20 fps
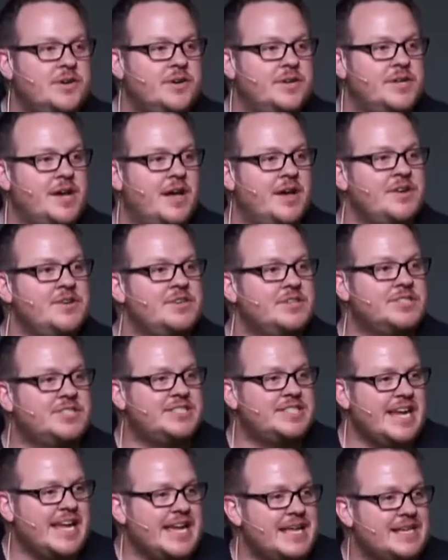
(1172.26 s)
to
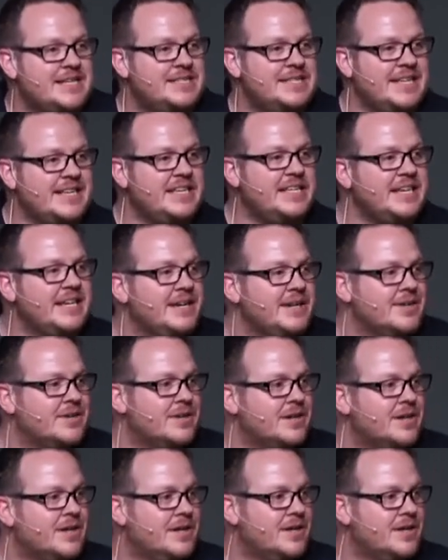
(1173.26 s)
understand, to hear,